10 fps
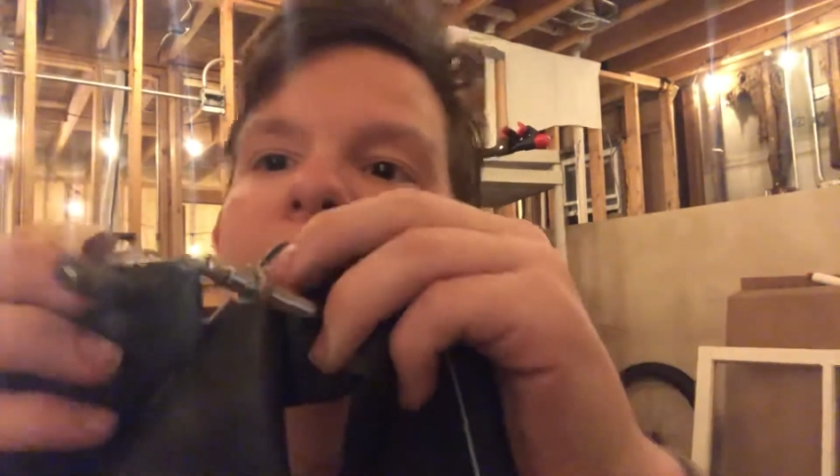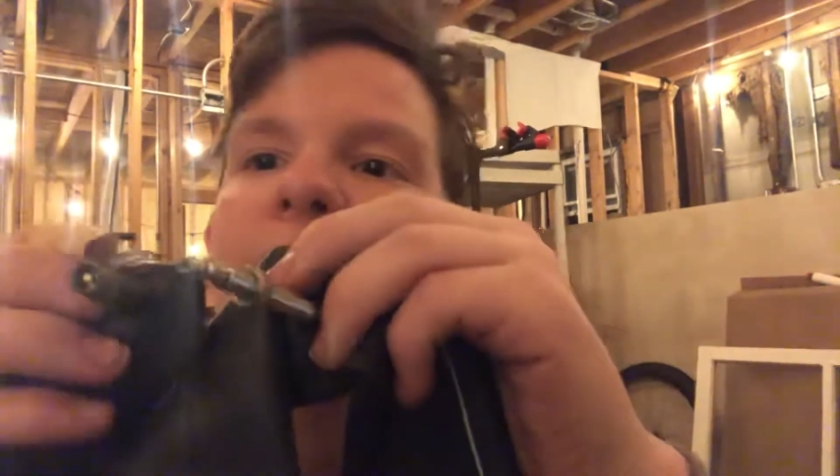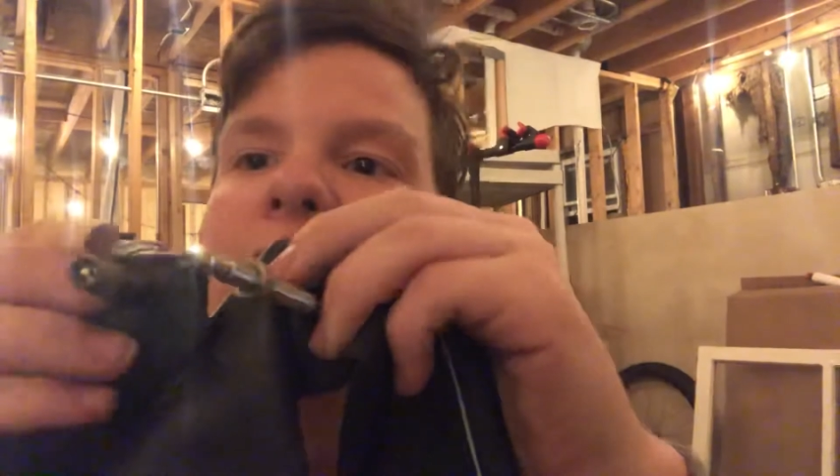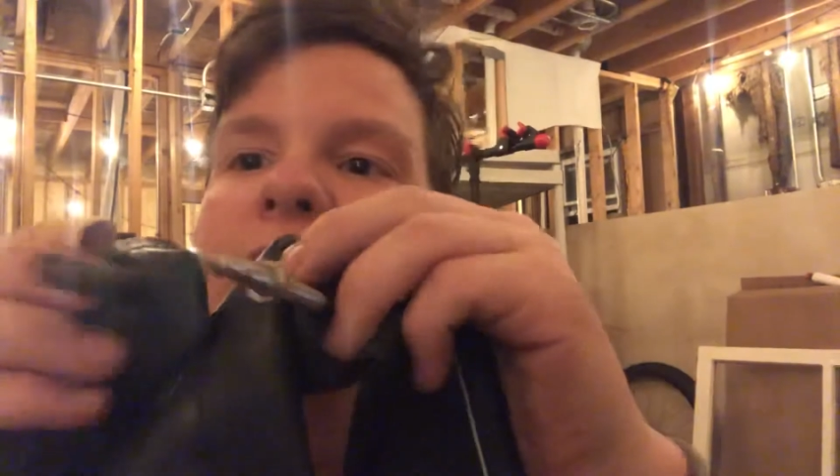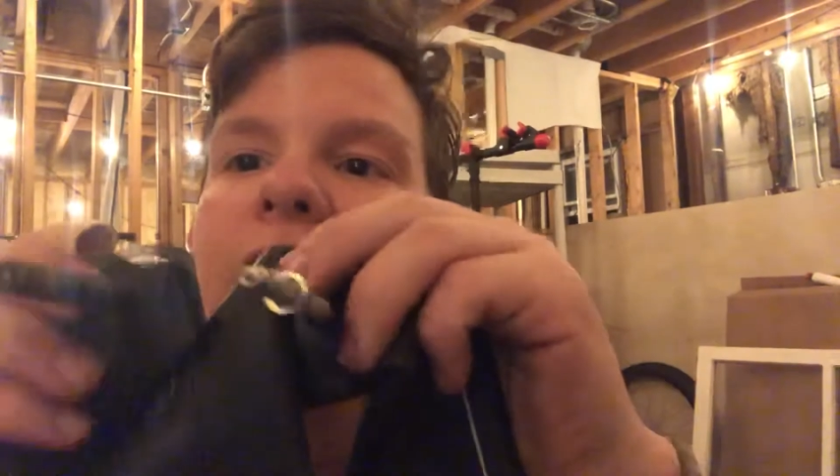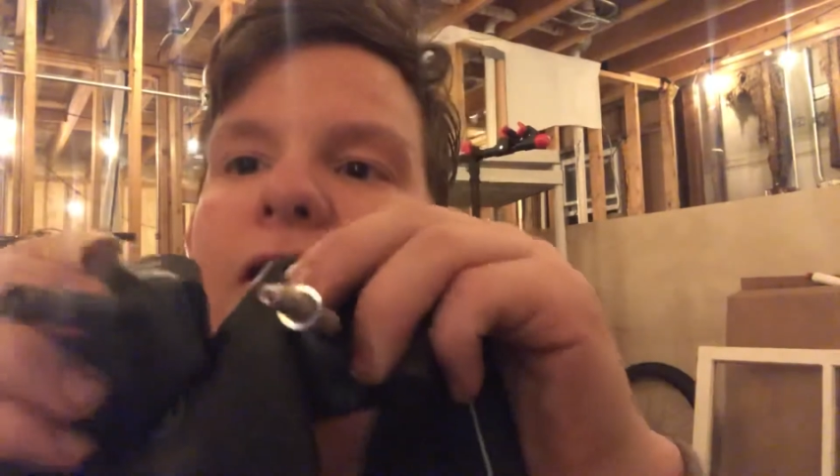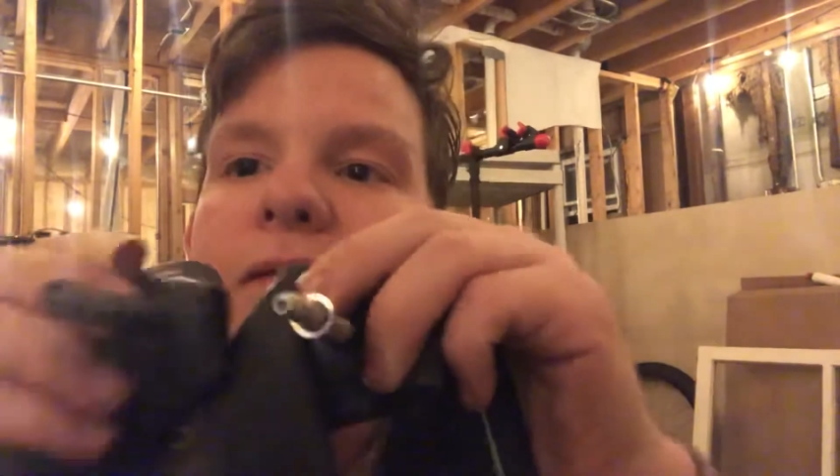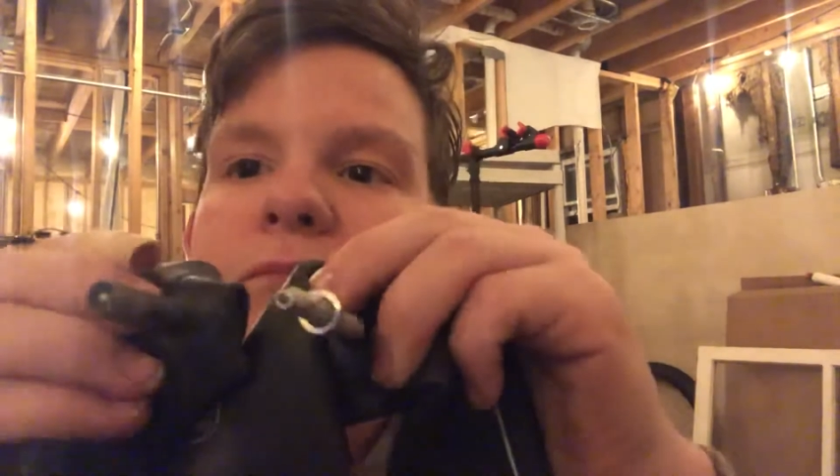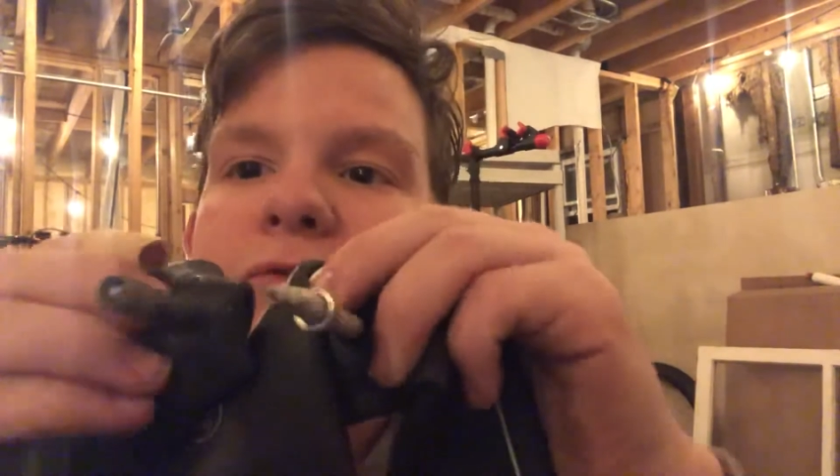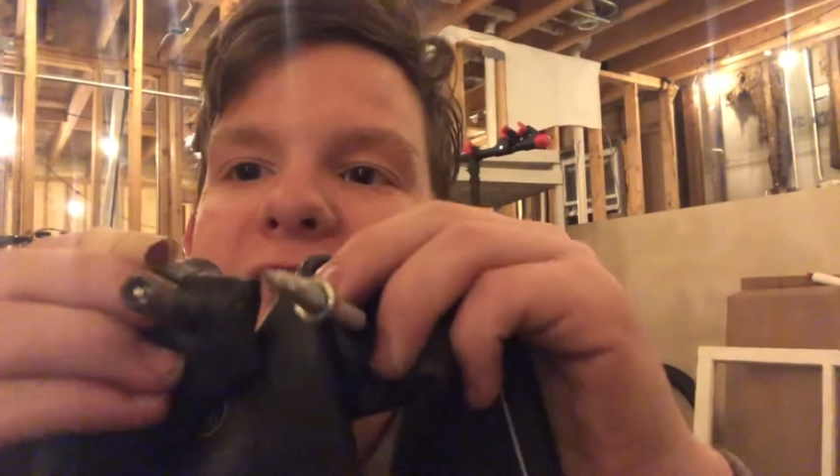the
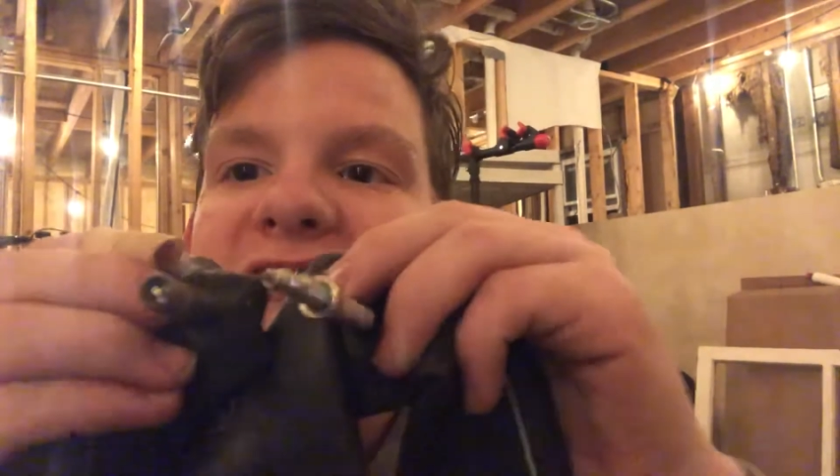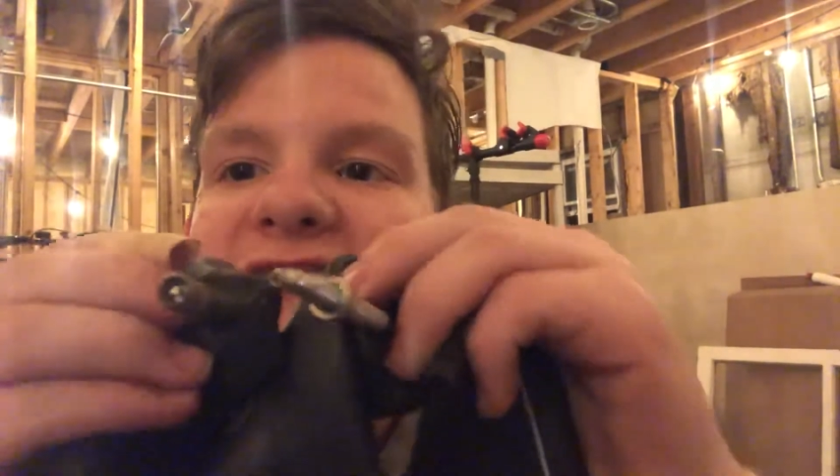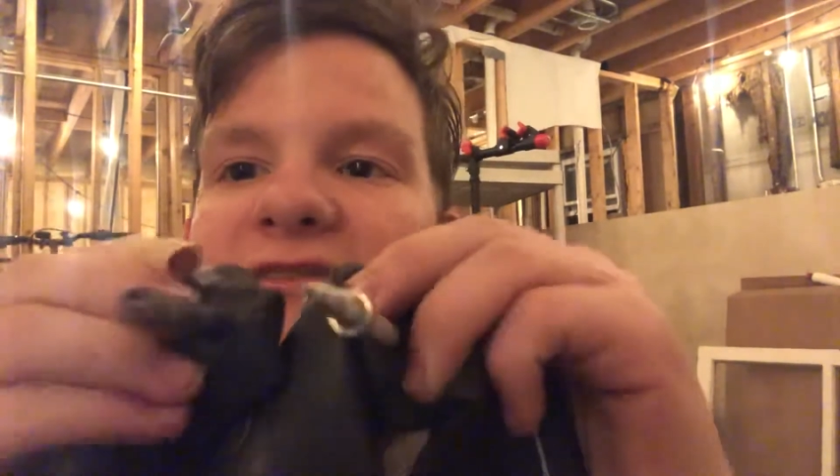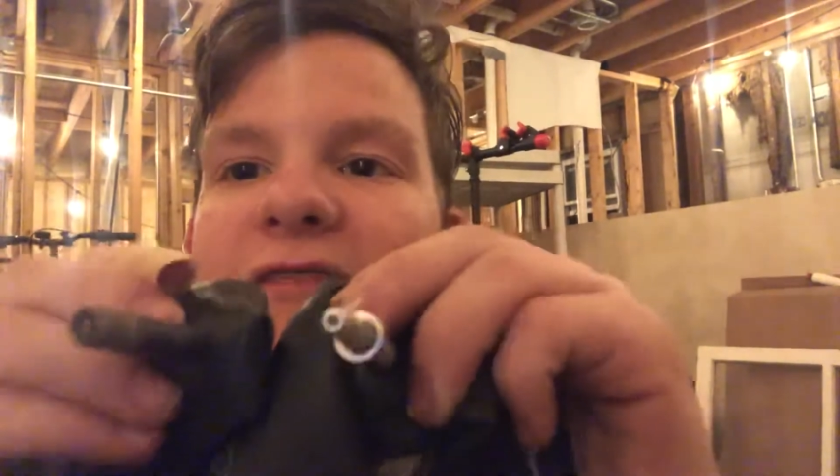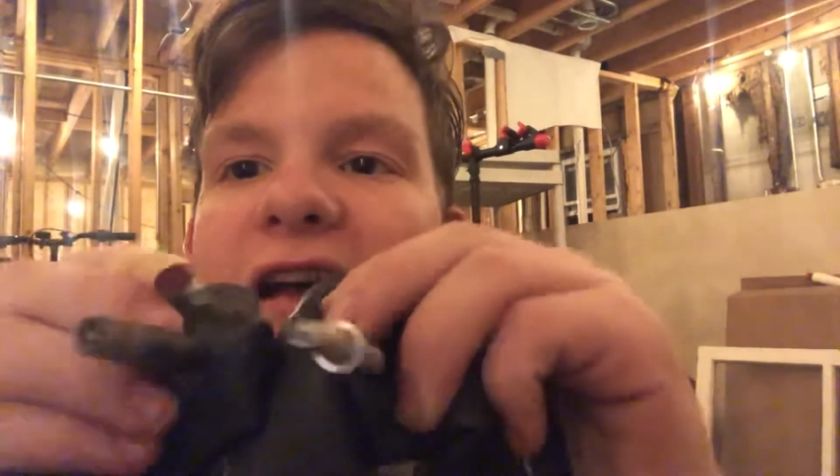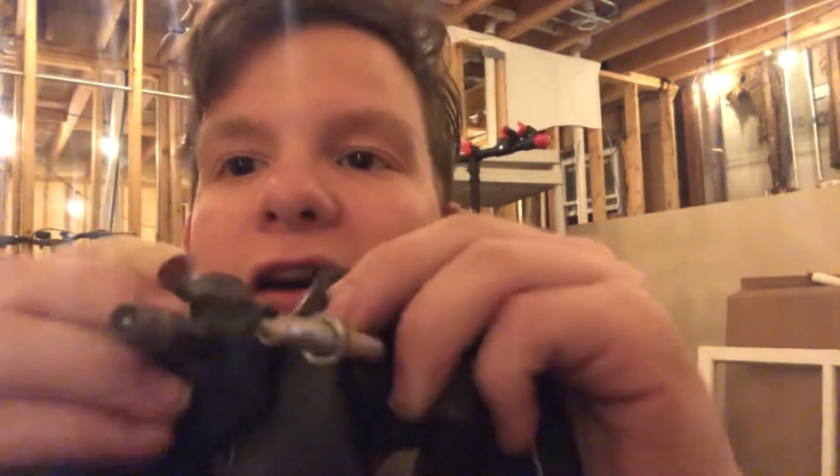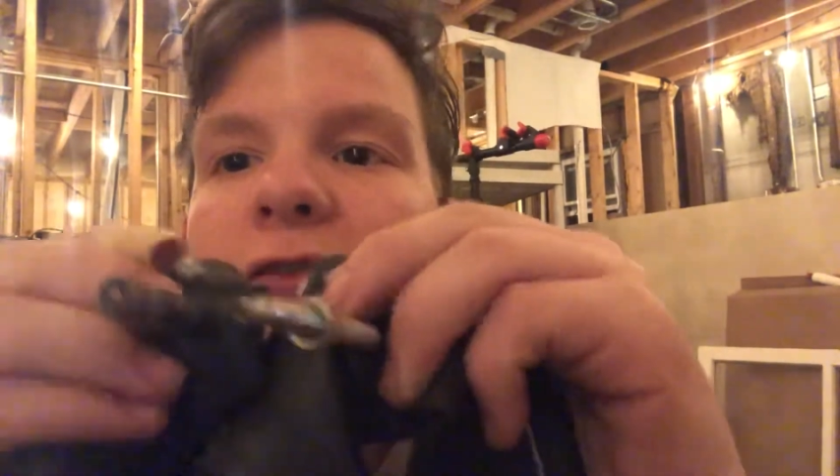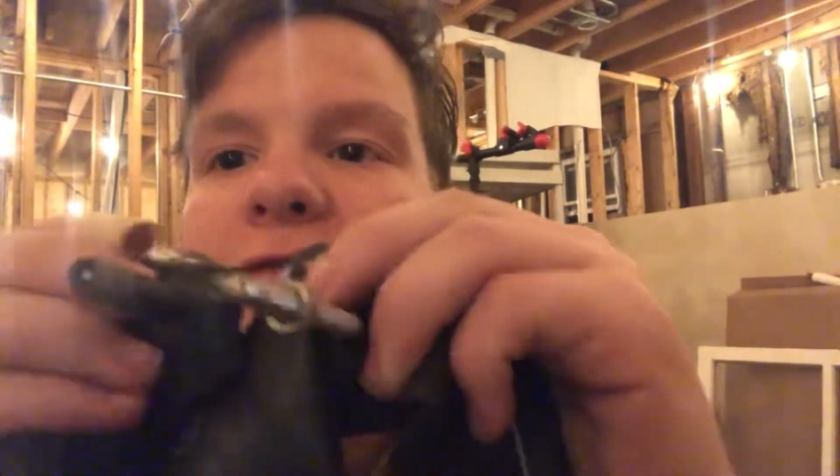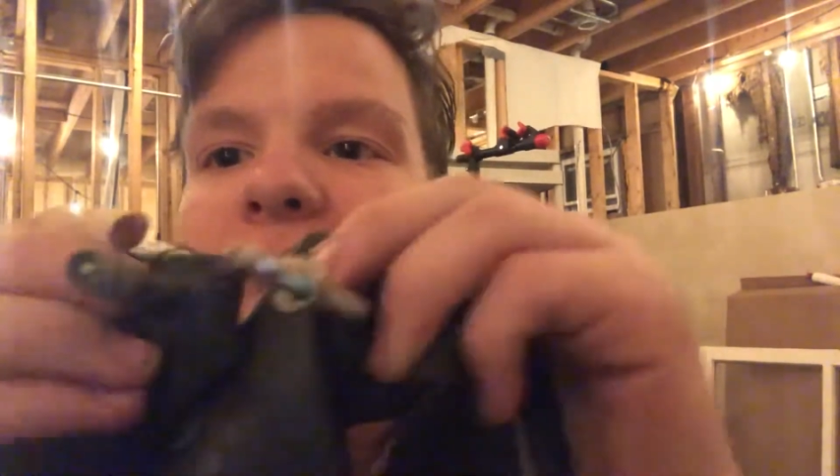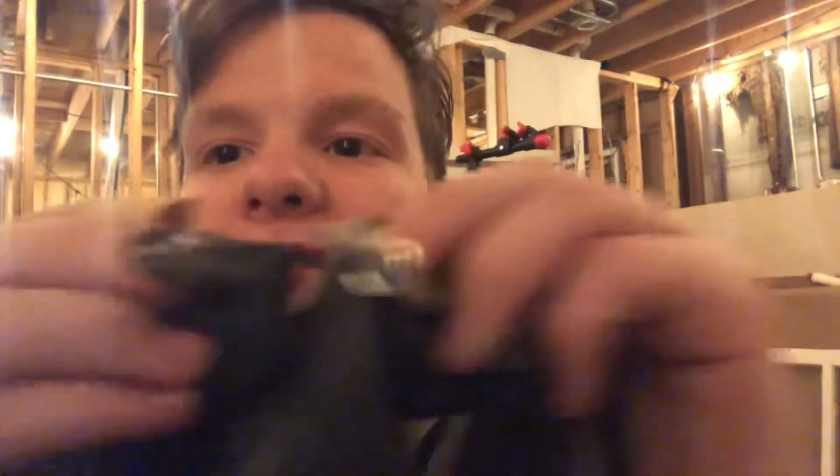Presta valve.